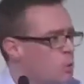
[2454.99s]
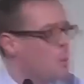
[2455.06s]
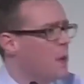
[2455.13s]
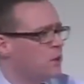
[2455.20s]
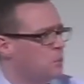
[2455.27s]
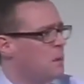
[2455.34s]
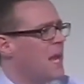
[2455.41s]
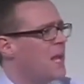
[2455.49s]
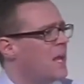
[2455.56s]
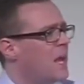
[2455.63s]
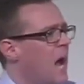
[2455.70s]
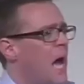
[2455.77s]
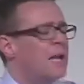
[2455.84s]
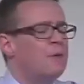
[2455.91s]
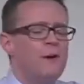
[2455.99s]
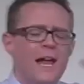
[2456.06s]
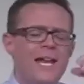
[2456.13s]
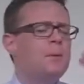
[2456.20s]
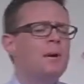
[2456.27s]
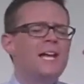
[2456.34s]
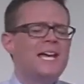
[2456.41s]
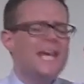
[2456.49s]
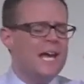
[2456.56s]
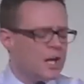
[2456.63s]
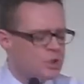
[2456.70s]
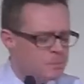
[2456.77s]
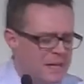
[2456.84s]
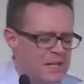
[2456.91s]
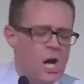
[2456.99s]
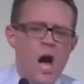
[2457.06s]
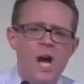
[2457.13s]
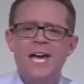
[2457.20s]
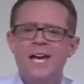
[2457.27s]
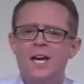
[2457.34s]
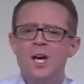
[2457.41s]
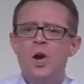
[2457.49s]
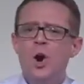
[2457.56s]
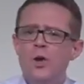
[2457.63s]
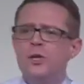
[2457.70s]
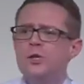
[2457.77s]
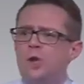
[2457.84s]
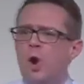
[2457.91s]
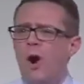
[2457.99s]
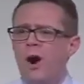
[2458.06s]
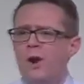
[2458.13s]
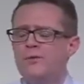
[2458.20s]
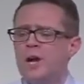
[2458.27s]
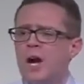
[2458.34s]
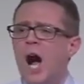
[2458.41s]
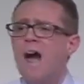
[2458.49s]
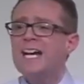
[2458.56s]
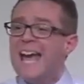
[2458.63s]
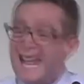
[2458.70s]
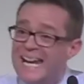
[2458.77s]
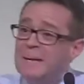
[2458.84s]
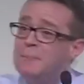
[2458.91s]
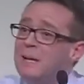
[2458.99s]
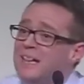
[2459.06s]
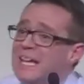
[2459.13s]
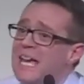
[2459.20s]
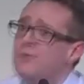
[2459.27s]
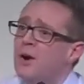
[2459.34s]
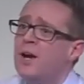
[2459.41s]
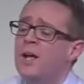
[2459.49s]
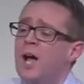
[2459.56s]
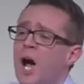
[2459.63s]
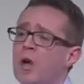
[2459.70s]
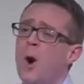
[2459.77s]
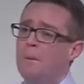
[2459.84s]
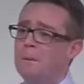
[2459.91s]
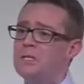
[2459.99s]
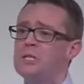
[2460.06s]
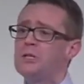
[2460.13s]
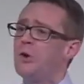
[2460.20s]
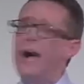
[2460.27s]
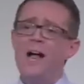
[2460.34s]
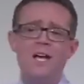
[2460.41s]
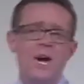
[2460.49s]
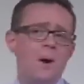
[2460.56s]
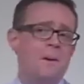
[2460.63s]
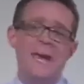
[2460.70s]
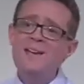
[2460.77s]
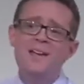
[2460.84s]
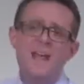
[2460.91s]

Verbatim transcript: with me. And if anybody hears me knocking on the door of their heart, any believer, and opens the door, I'll come in,